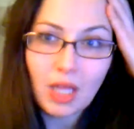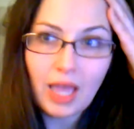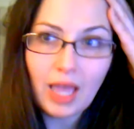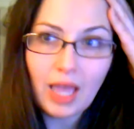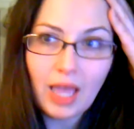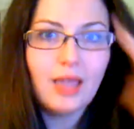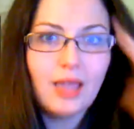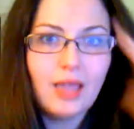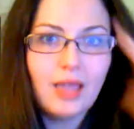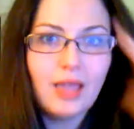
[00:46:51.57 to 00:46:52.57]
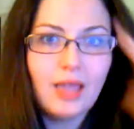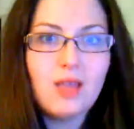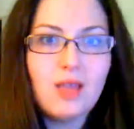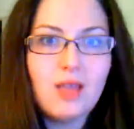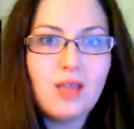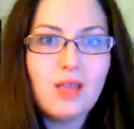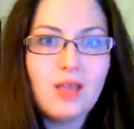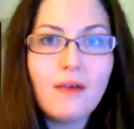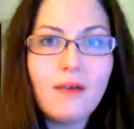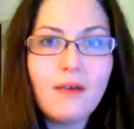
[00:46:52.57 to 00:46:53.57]
and yet that's not
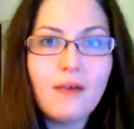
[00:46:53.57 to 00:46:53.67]
enough.